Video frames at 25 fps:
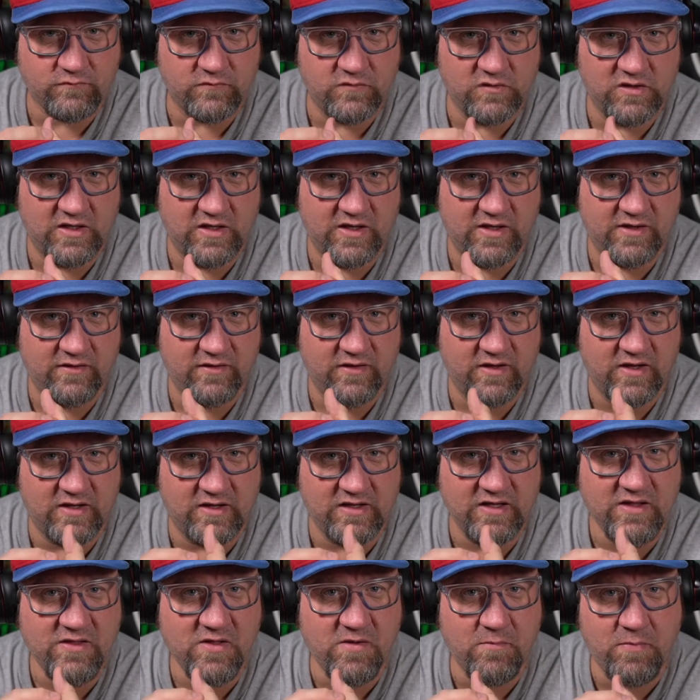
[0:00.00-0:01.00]
And
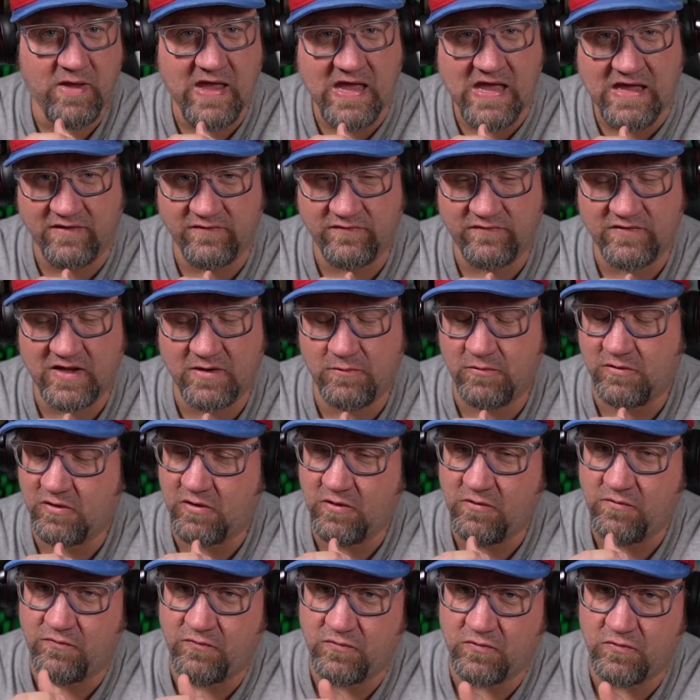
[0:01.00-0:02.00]
in the past, I would
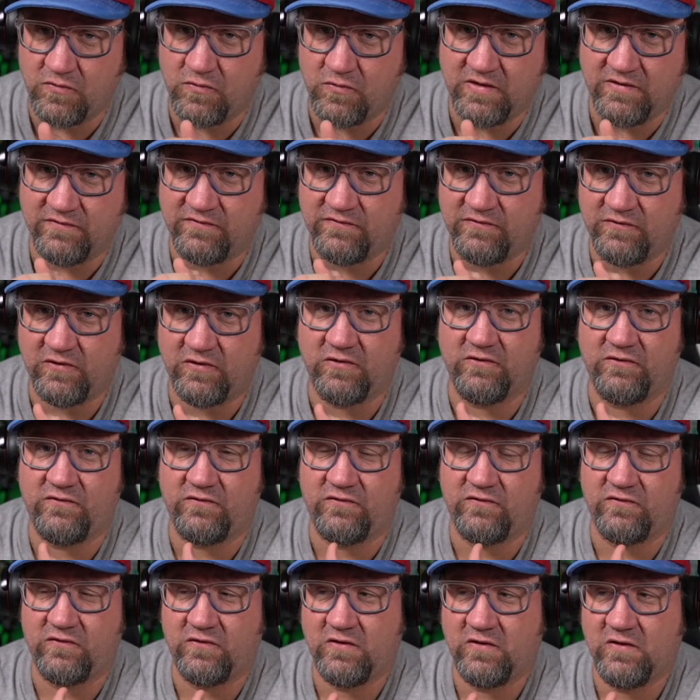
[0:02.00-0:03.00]
go through and
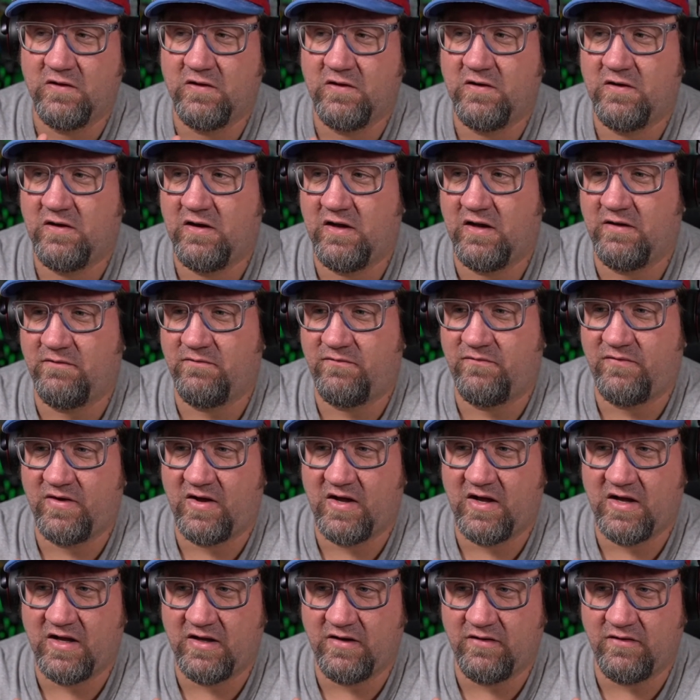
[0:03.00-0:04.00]
search and
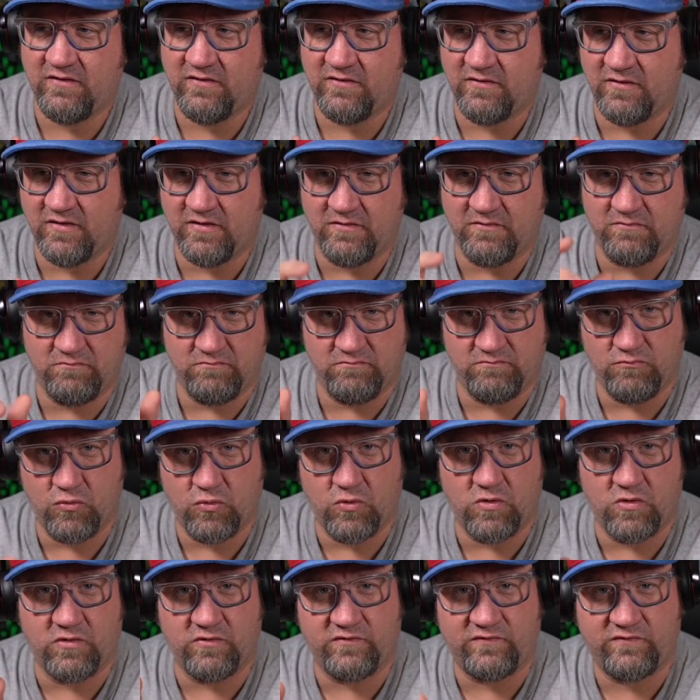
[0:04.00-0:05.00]
find
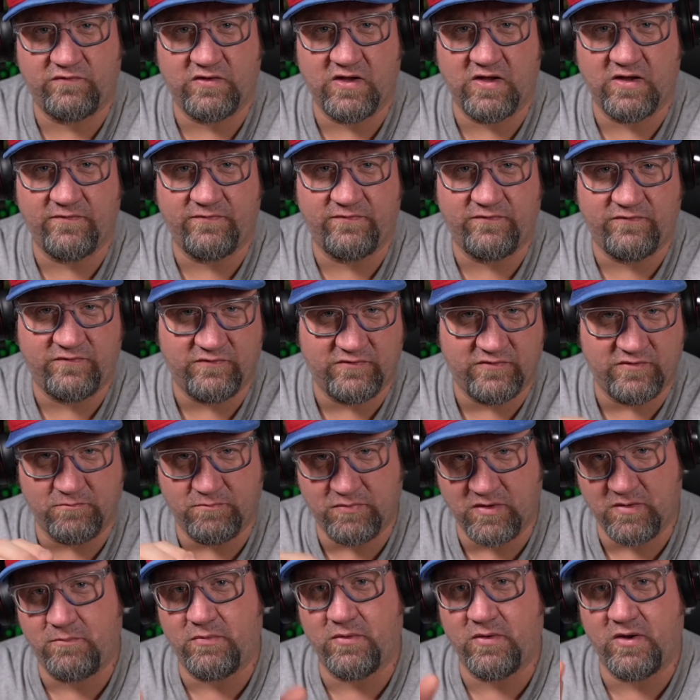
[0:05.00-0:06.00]
more stuff to
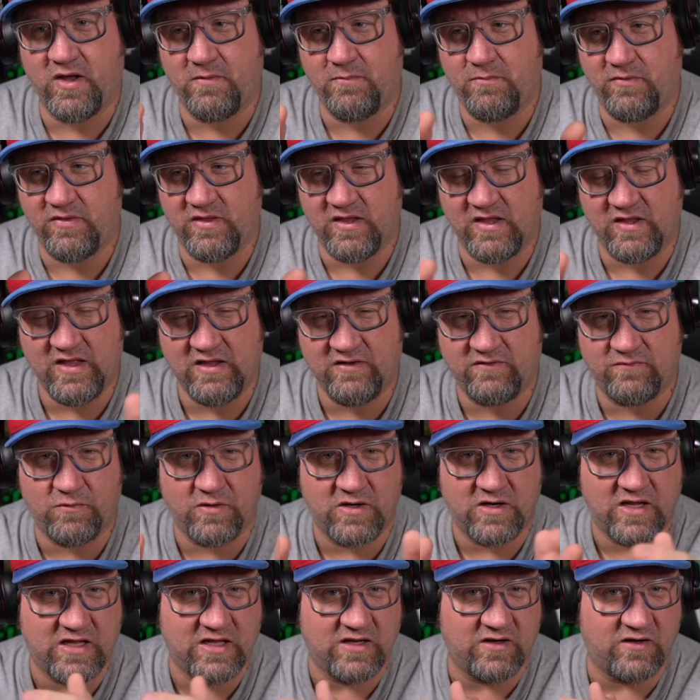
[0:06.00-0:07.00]
bump it up, and then that's when
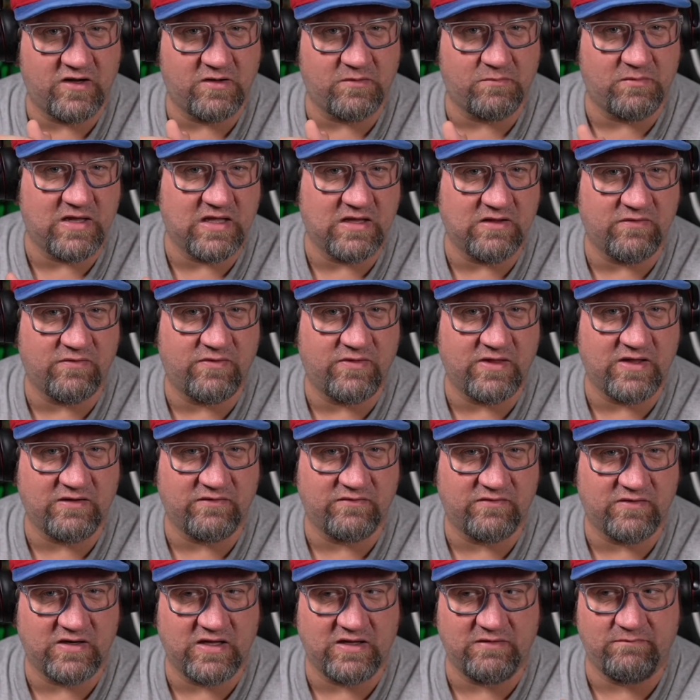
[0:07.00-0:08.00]
I ended up getting things
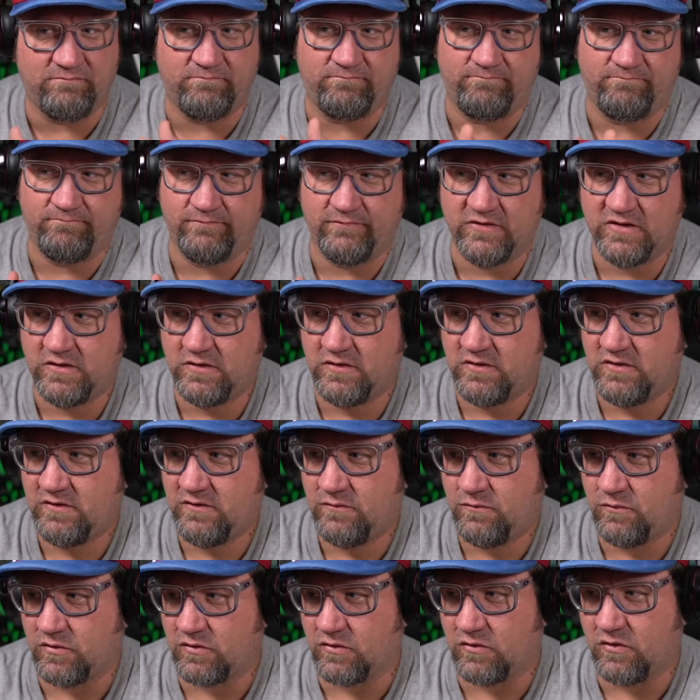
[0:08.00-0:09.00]
that I
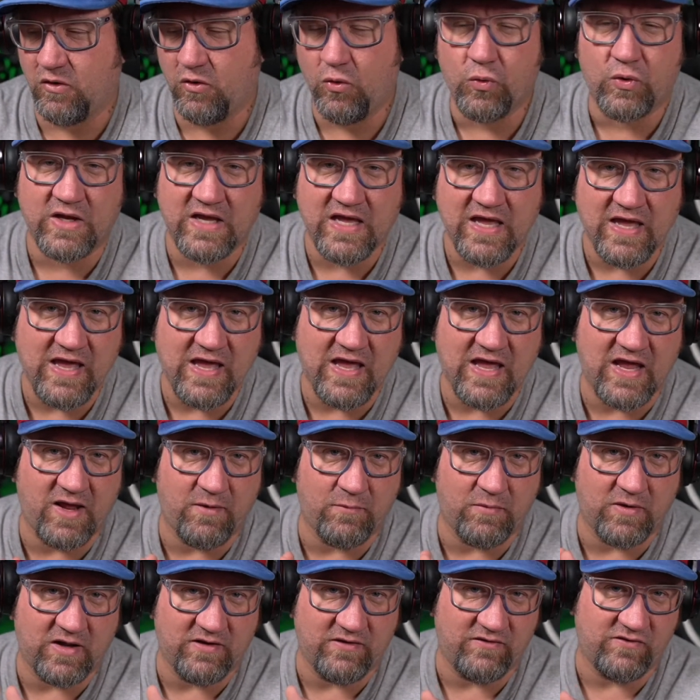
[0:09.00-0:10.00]
were okay,
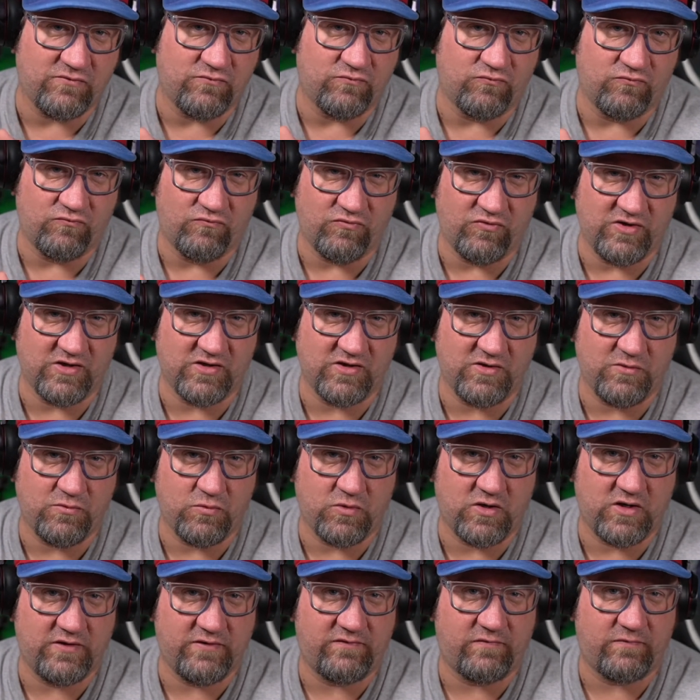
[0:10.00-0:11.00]
but I didn't really
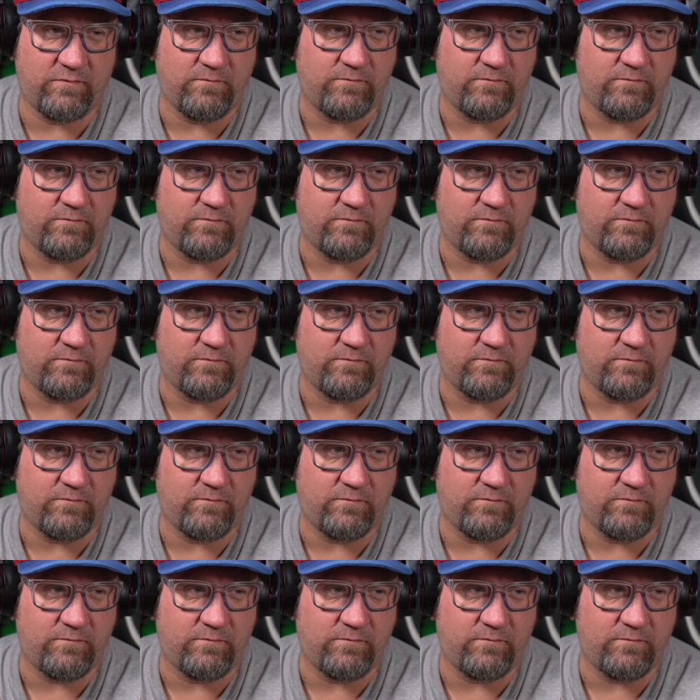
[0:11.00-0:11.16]
want.